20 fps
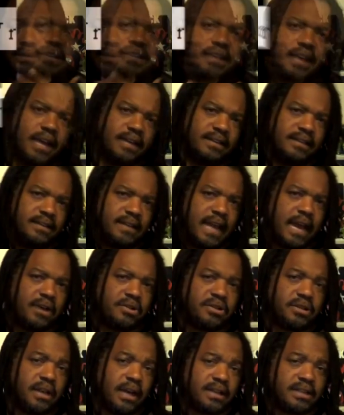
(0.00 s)
He agrees
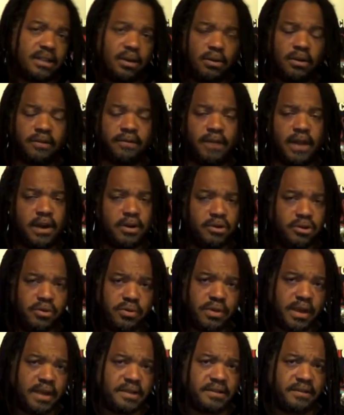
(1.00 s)
that solar flare
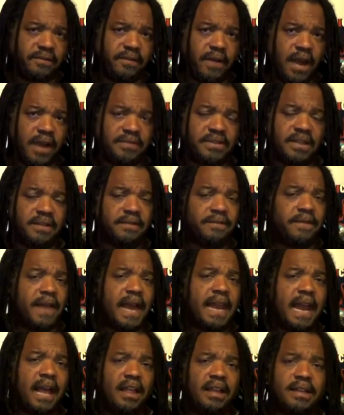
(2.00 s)
radiation travels to
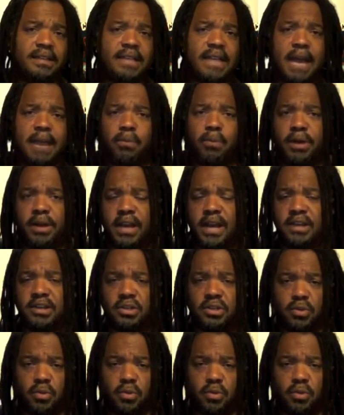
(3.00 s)
near light speed.